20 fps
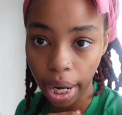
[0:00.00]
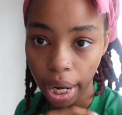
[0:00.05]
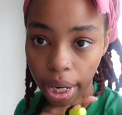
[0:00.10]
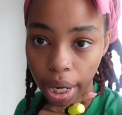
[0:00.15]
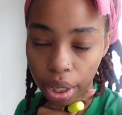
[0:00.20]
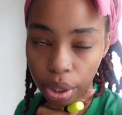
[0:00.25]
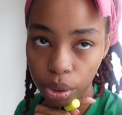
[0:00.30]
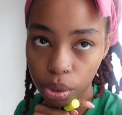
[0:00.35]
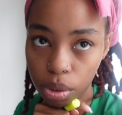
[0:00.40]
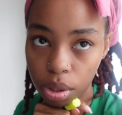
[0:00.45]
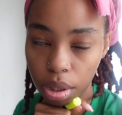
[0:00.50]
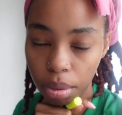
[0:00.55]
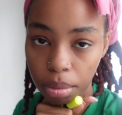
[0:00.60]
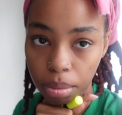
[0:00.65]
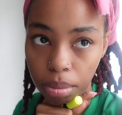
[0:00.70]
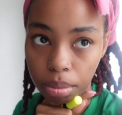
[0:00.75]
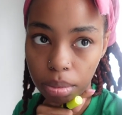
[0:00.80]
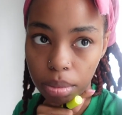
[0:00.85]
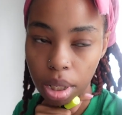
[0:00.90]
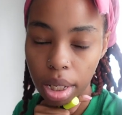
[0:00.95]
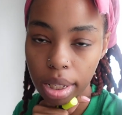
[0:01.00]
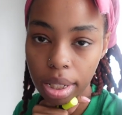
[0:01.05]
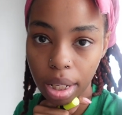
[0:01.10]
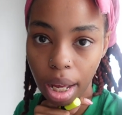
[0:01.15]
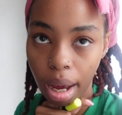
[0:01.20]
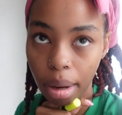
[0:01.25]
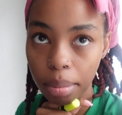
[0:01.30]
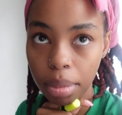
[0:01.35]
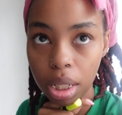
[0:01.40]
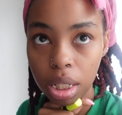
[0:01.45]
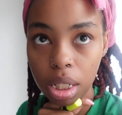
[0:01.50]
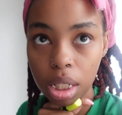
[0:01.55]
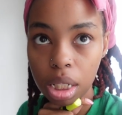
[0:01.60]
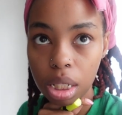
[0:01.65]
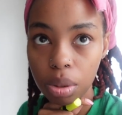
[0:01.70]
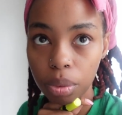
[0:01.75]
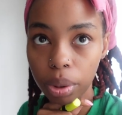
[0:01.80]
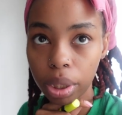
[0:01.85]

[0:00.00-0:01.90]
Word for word: I gotta do some assignments,